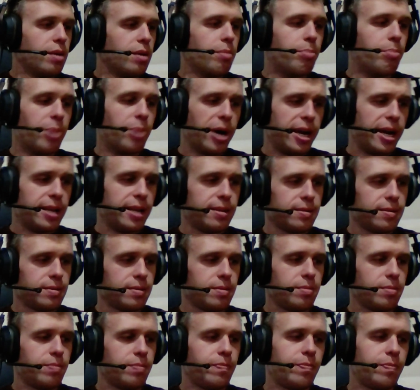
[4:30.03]
But
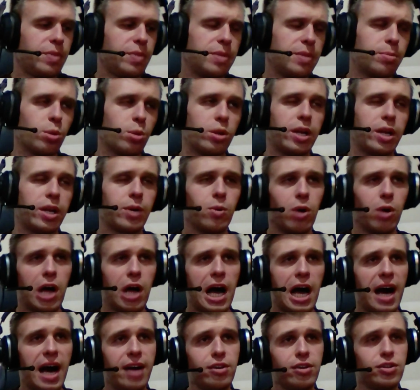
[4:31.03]
people are like, well,
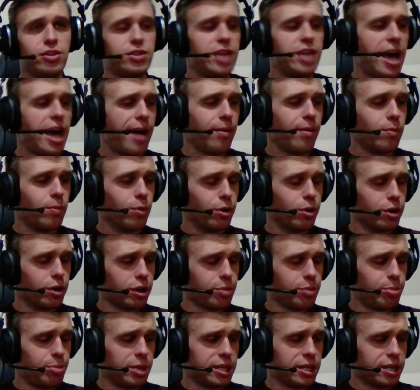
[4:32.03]
how does that work?
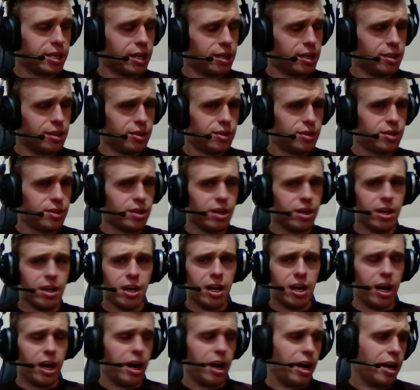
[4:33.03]
Because,
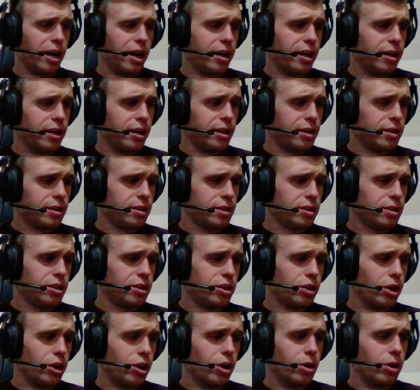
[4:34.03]
uh, you
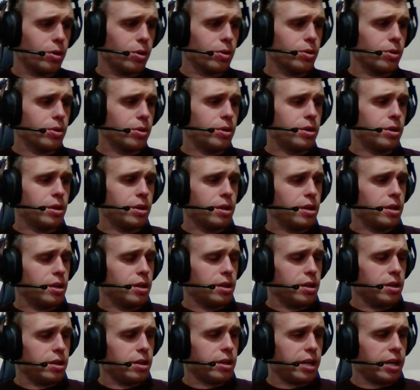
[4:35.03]
know,
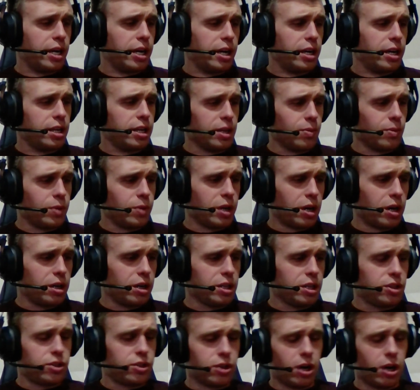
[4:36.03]
uh, we
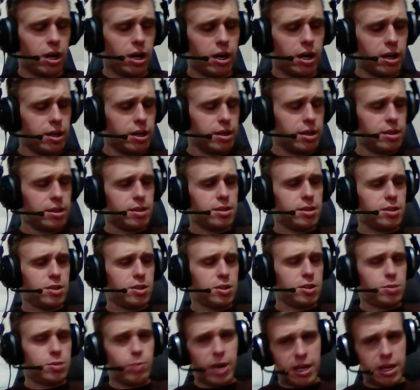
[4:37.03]
already saw
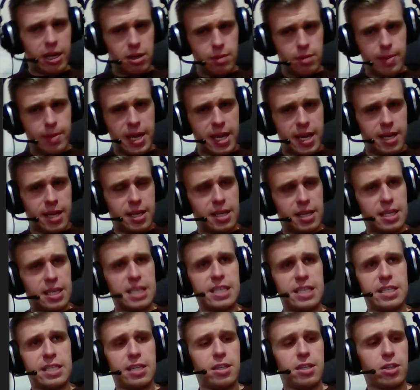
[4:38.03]
Spider Man and
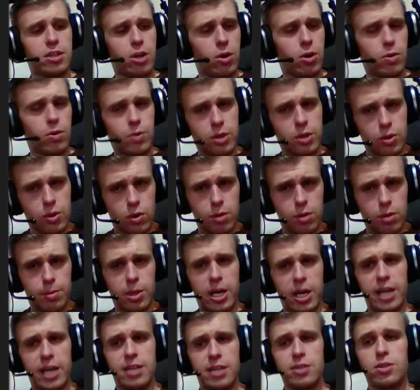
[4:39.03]
he didn't go to a normal
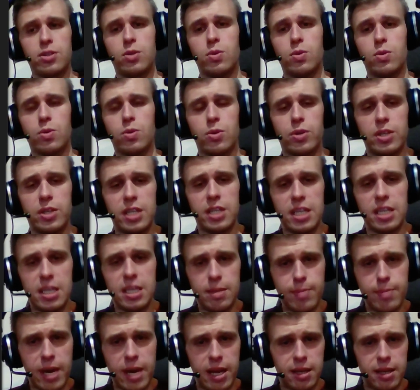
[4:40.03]
high school and he
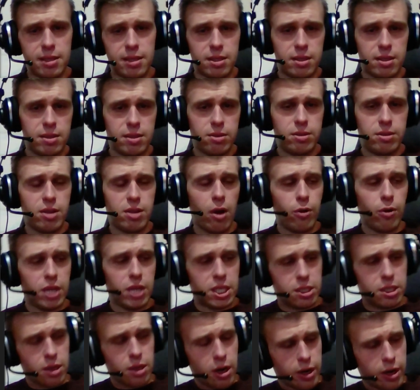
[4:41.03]
met Tony
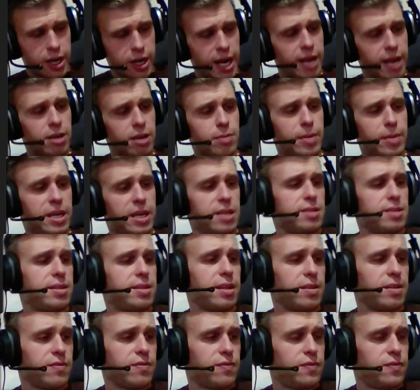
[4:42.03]
Stark, Iron Man,
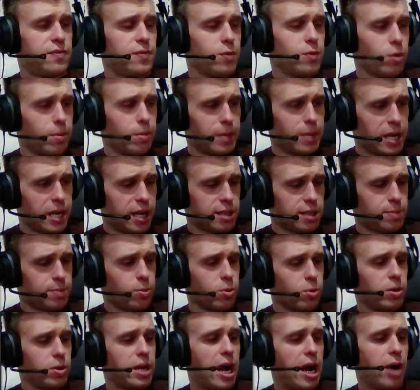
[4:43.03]
instead of Norman
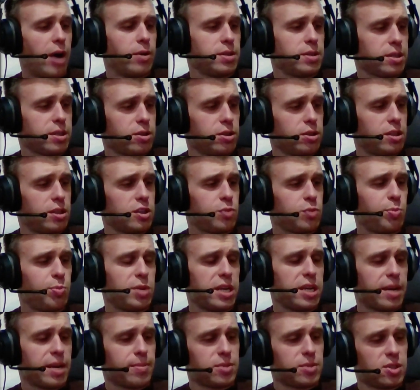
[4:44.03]
Osborn. How could this
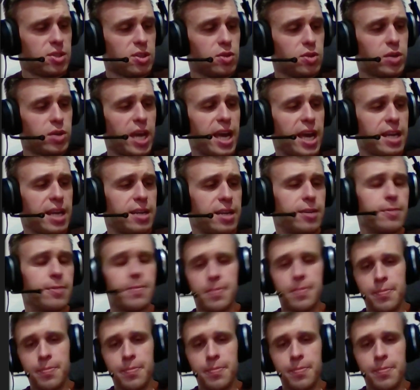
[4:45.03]
be MCU canon?